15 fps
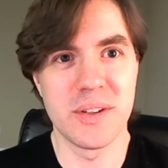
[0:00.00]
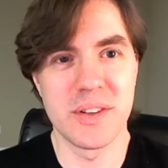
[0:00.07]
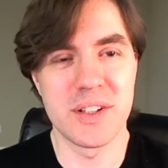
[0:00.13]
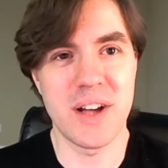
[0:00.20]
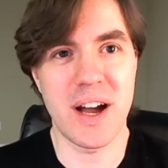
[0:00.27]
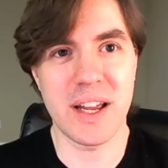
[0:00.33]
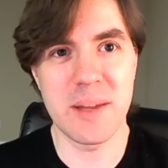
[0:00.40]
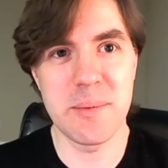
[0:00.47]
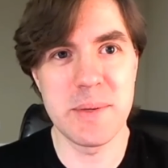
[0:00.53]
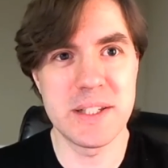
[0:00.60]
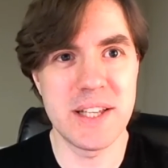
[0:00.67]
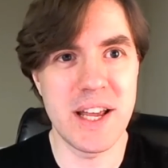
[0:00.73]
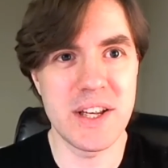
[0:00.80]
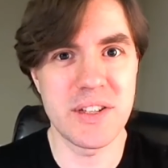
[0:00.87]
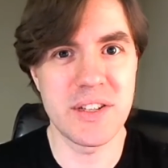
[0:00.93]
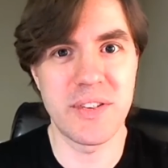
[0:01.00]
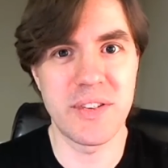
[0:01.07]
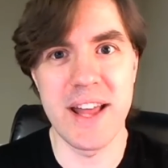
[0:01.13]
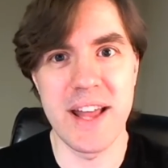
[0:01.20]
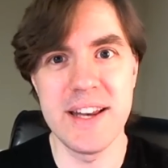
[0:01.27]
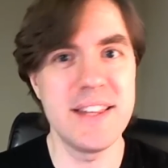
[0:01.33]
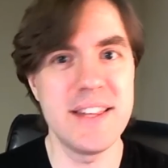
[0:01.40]
The documentation
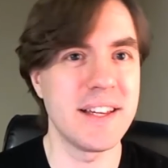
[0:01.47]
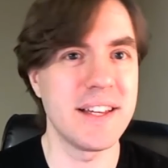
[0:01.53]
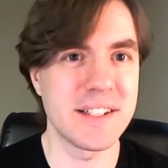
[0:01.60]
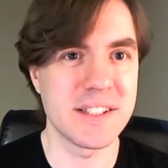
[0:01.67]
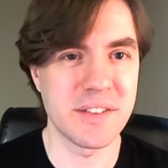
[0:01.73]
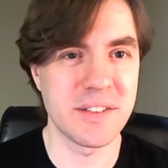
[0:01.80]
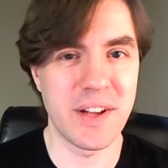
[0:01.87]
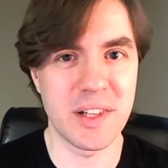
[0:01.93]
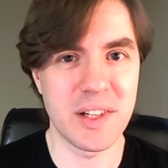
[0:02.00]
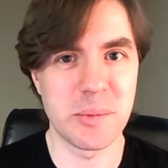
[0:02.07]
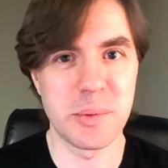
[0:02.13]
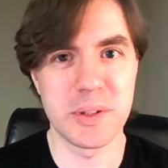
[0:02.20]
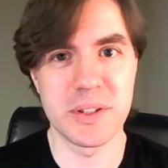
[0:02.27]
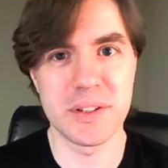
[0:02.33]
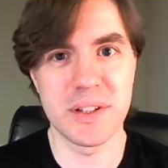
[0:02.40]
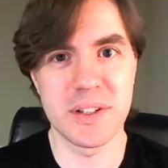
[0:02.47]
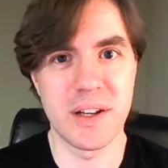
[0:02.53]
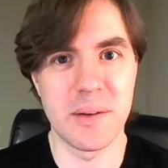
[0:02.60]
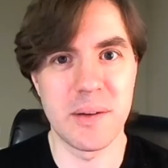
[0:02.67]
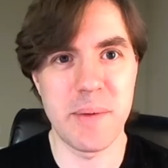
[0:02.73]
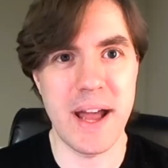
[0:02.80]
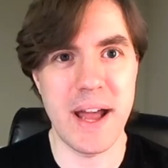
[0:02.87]
for anything is available
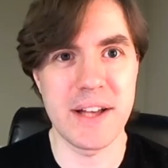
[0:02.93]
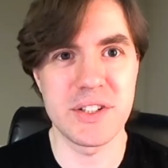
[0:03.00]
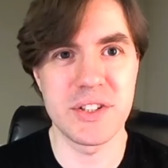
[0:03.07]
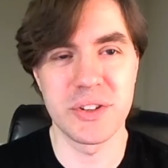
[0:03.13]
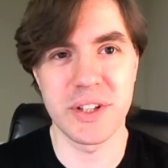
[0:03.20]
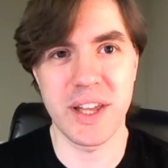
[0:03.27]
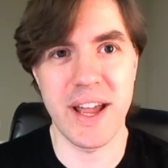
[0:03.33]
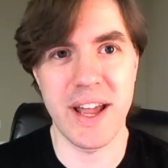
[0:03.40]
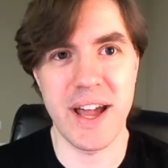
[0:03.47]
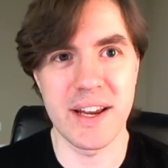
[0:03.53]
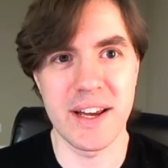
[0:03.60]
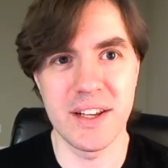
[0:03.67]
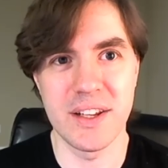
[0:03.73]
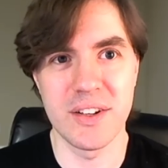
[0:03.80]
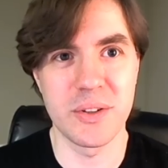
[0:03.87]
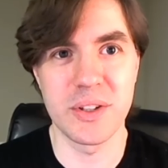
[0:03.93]
um, as you're looking at it.